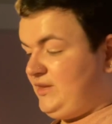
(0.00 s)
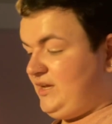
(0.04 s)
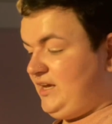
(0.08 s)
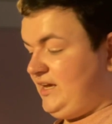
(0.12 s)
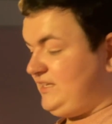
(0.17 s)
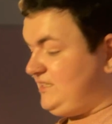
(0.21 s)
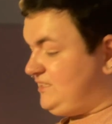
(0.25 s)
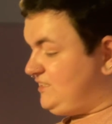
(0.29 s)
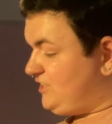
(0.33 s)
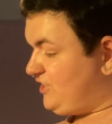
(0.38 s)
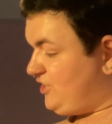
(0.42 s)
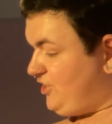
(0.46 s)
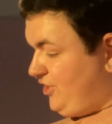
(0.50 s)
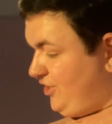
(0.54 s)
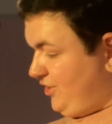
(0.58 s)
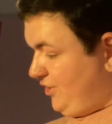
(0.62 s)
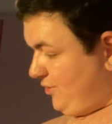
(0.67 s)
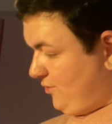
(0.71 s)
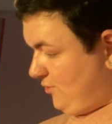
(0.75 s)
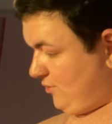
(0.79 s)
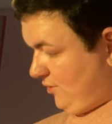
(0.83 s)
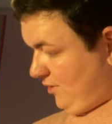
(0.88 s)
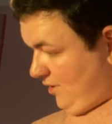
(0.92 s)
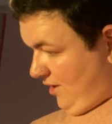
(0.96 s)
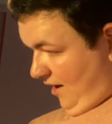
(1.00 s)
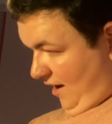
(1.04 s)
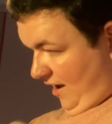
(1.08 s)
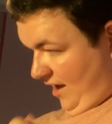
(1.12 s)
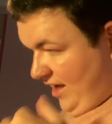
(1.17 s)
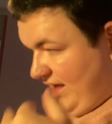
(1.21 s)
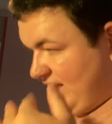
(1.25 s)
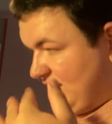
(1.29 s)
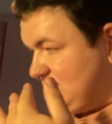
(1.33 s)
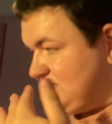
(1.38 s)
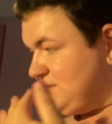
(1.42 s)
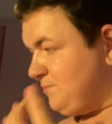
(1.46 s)
It's cute,
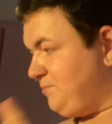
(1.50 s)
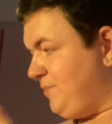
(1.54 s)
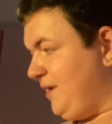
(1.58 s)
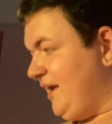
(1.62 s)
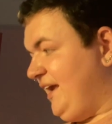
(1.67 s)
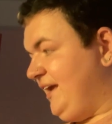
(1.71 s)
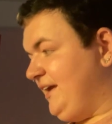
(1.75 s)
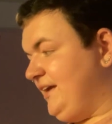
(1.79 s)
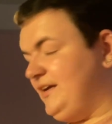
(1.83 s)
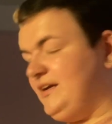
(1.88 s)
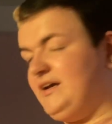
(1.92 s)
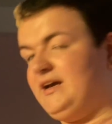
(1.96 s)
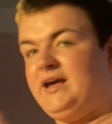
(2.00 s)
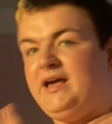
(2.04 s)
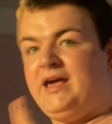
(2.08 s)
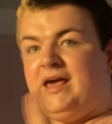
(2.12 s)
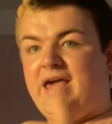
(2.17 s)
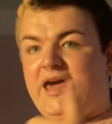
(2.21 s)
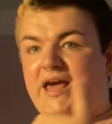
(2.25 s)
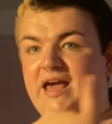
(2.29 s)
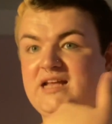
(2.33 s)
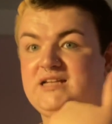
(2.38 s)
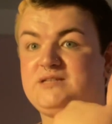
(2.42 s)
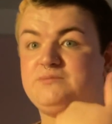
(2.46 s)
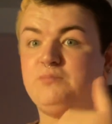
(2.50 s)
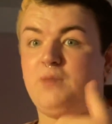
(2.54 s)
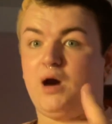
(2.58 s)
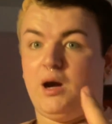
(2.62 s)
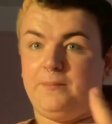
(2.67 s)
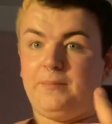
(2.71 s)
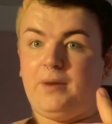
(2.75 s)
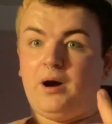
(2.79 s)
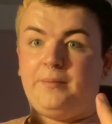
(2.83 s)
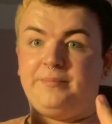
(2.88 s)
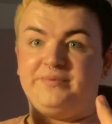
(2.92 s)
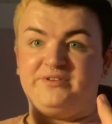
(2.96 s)
it's pink, it's my
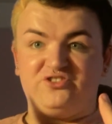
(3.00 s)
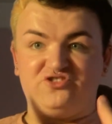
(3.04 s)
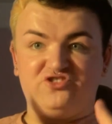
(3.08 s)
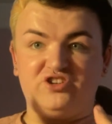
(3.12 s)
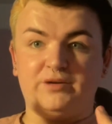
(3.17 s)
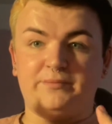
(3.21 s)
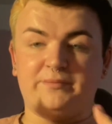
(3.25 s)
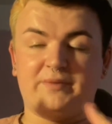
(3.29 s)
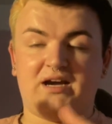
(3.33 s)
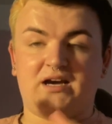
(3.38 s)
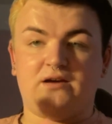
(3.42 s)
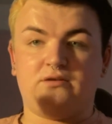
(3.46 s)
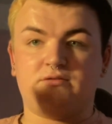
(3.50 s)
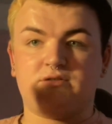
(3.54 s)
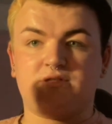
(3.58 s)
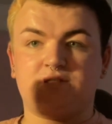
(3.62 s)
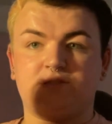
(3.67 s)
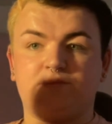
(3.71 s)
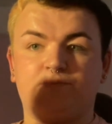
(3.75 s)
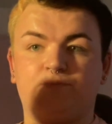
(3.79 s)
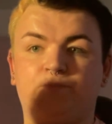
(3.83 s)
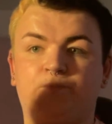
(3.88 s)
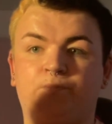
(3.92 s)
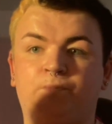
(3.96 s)
Barbie dream house.